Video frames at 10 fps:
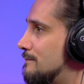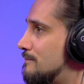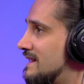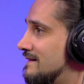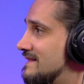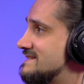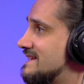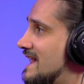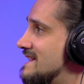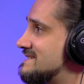but in this
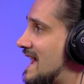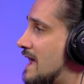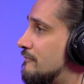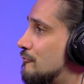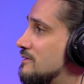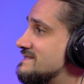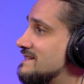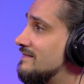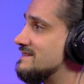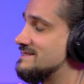case, I've
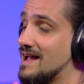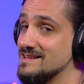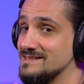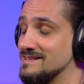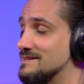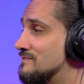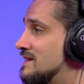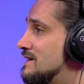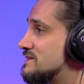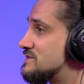resynthesized it.
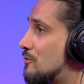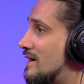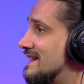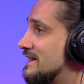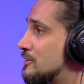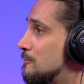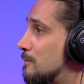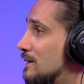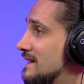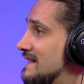So I get a
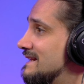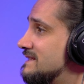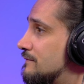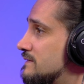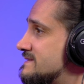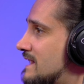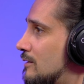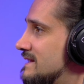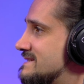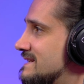completely different
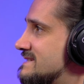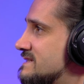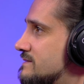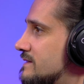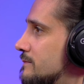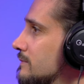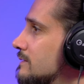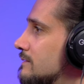sound. Let's listen to them.